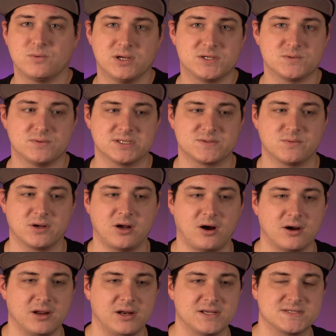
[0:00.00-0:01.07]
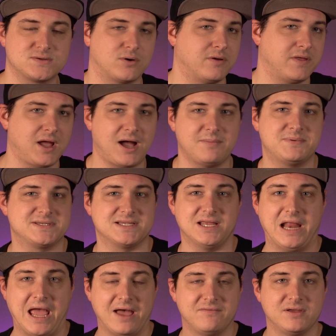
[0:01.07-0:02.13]
which was regarded as sort of the opposite,
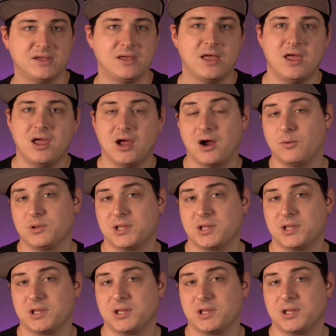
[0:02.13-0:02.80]
having a